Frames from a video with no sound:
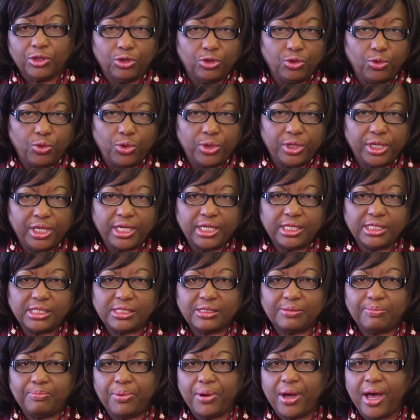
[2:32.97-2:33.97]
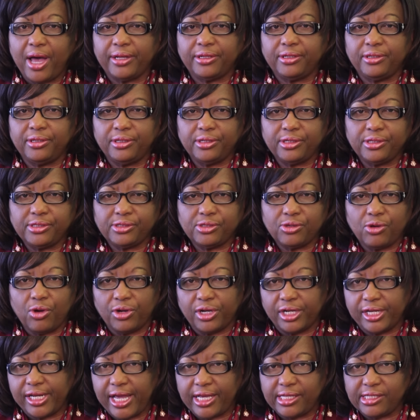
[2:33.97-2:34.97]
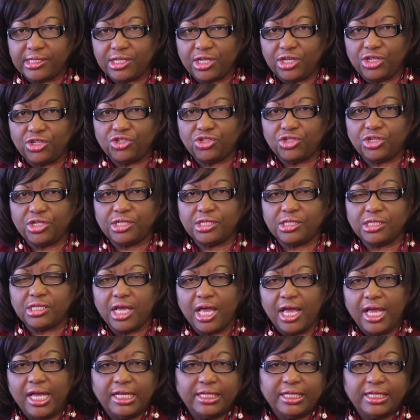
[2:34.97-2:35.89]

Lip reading: donors, partners, organizations,